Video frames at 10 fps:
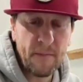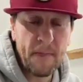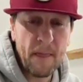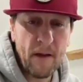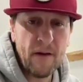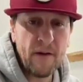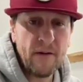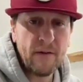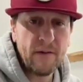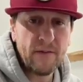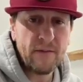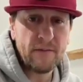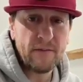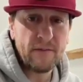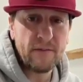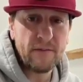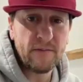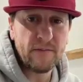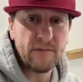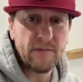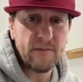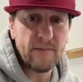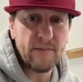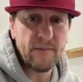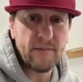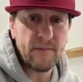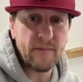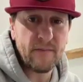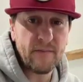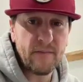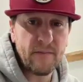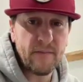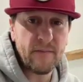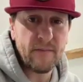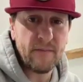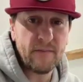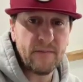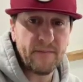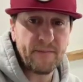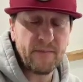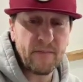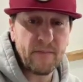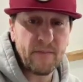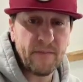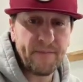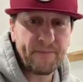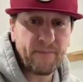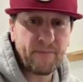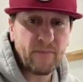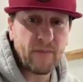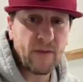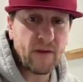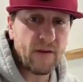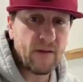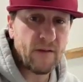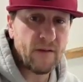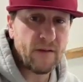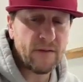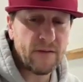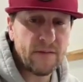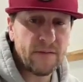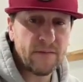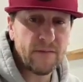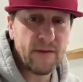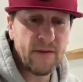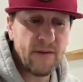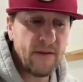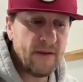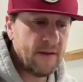(not speaking)